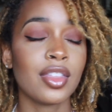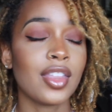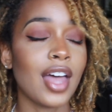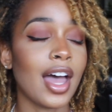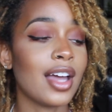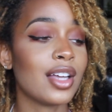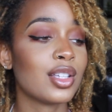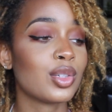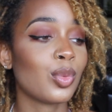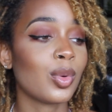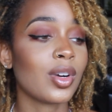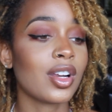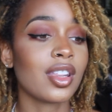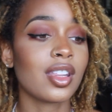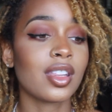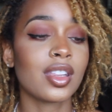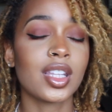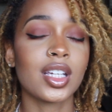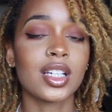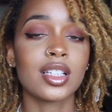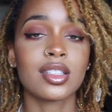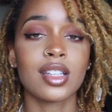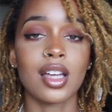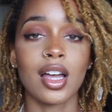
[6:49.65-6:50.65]
That is one of the
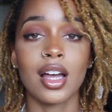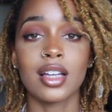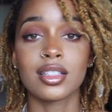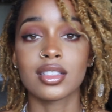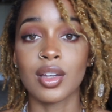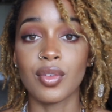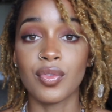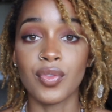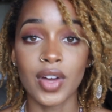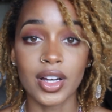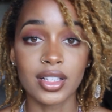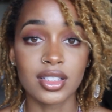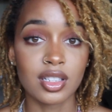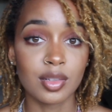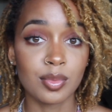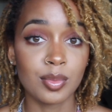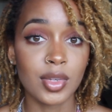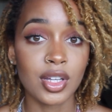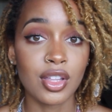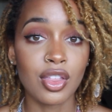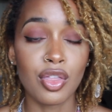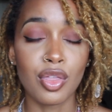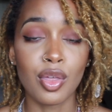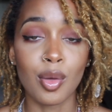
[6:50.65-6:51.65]
things that has affected
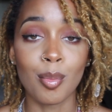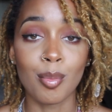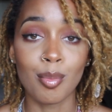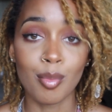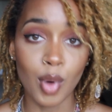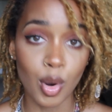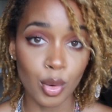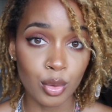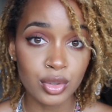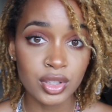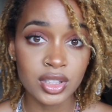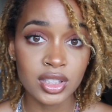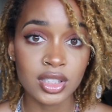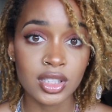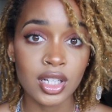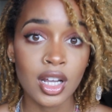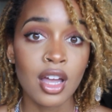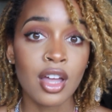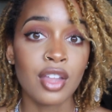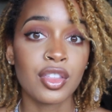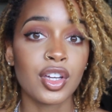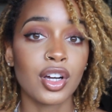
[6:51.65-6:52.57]
me the most.